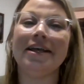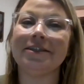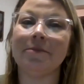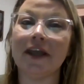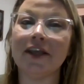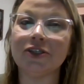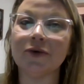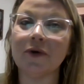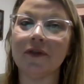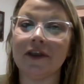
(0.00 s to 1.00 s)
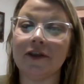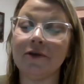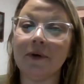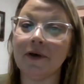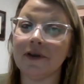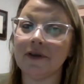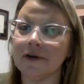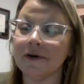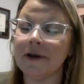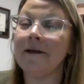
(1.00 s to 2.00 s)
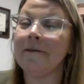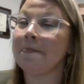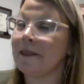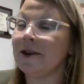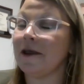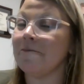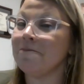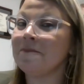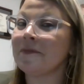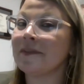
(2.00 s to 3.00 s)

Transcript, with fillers: So make sure that you put your, you know,